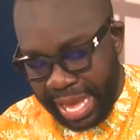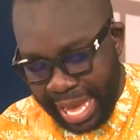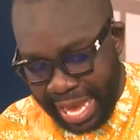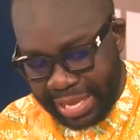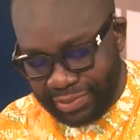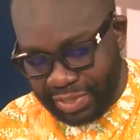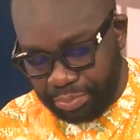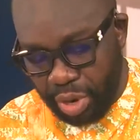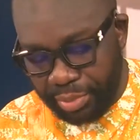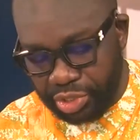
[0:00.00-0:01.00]
has
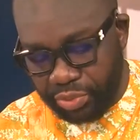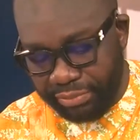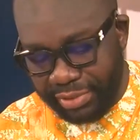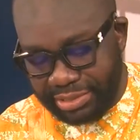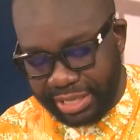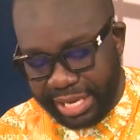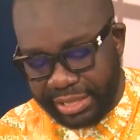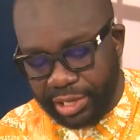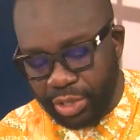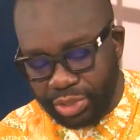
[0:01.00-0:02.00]
promised to investigate
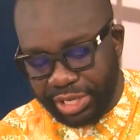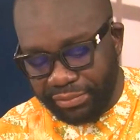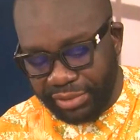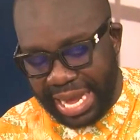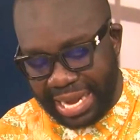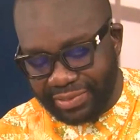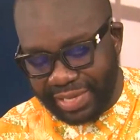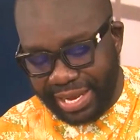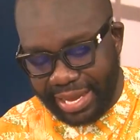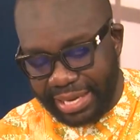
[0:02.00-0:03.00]
the looting of lands
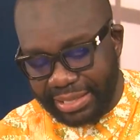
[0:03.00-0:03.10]
in,